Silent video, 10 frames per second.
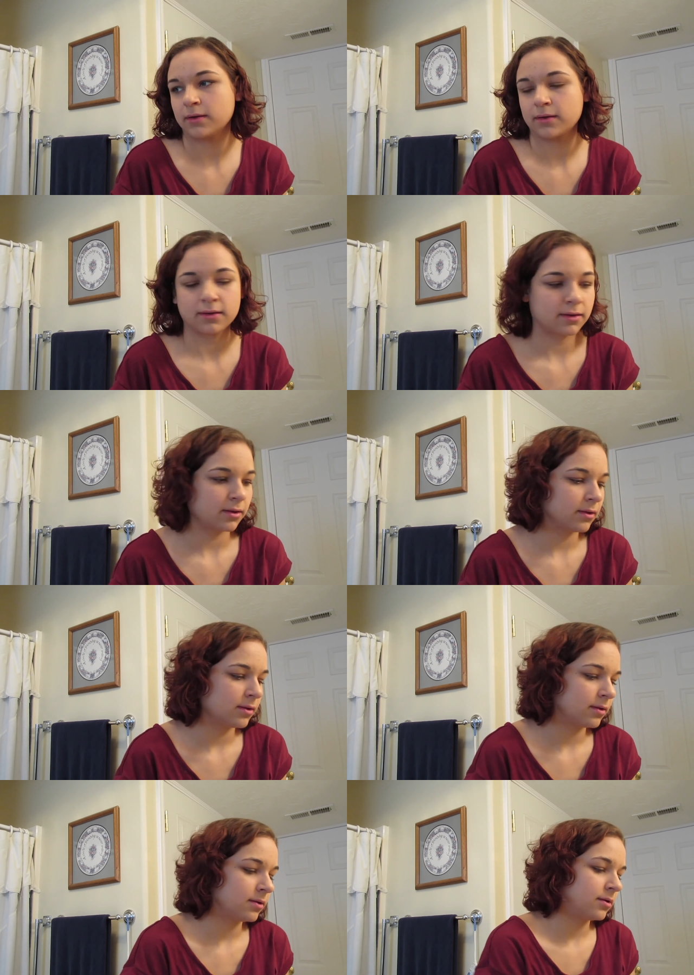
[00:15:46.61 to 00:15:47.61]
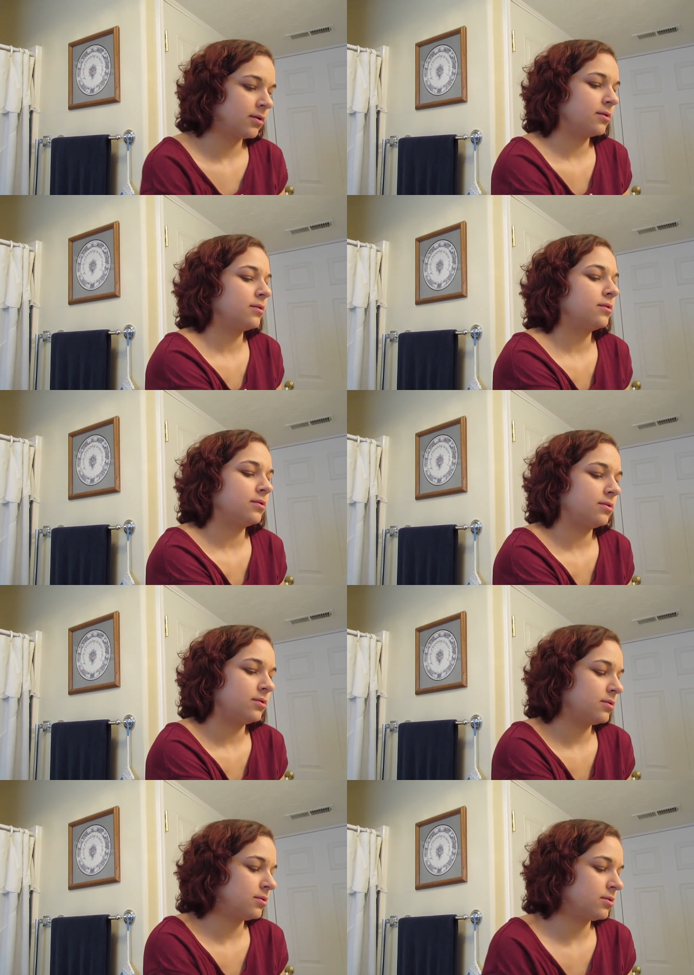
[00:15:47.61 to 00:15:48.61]

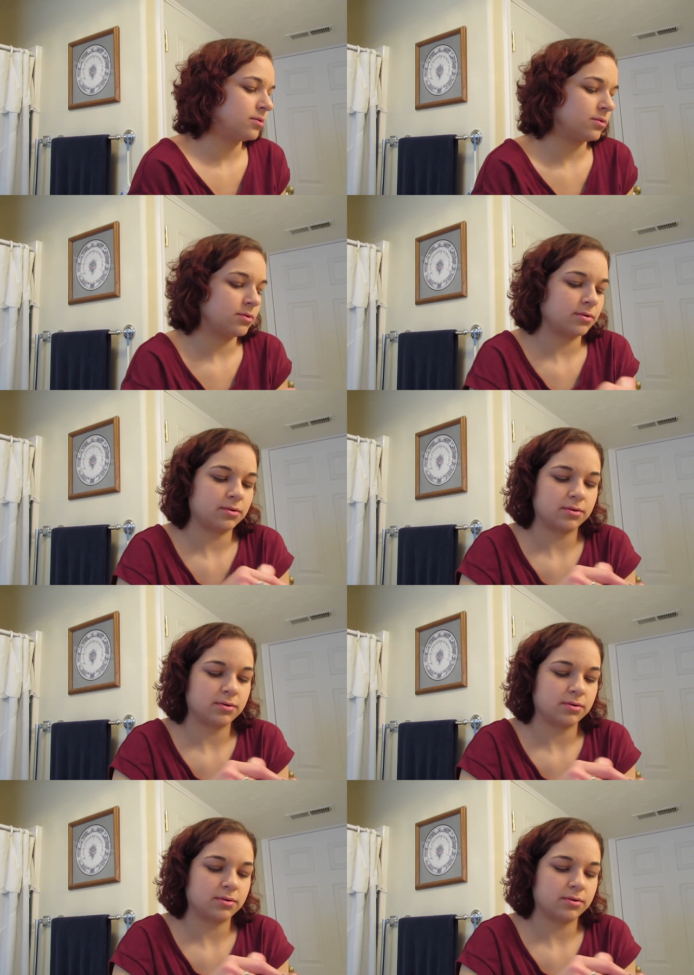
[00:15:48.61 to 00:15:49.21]
Nothing is said.